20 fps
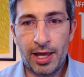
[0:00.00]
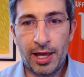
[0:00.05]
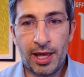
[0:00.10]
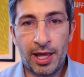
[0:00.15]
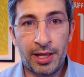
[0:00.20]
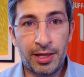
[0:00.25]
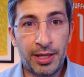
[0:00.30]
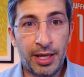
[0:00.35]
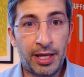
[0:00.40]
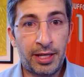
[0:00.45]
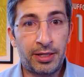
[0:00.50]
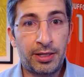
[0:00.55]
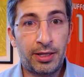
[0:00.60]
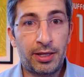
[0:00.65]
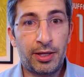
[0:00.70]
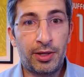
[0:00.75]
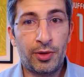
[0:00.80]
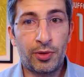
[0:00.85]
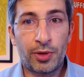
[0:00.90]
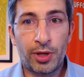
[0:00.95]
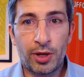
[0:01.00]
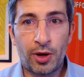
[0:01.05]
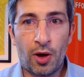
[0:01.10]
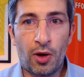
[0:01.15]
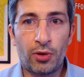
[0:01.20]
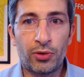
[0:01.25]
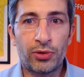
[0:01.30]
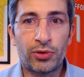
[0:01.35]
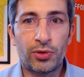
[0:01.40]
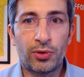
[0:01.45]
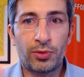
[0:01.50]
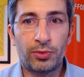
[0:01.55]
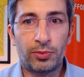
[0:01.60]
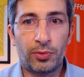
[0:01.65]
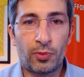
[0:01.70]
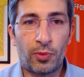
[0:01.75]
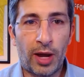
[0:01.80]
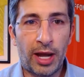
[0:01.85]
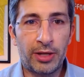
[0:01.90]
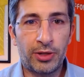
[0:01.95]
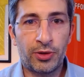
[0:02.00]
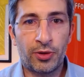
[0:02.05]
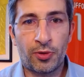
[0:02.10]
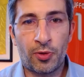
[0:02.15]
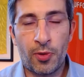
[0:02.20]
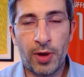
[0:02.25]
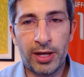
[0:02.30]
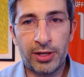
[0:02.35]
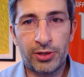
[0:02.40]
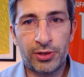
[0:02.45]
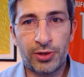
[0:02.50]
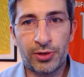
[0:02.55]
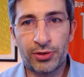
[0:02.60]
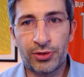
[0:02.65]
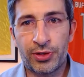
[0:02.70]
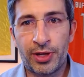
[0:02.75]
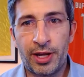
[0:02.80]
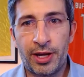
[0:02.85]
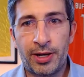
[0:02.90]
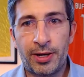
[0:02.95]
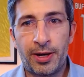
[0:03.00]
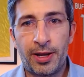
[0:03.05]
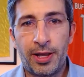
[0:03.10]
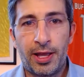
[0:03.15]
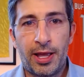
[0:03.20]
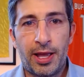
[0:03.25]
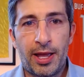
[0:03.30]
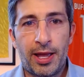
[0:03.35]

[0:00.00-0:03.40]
And then you can also write your questions there.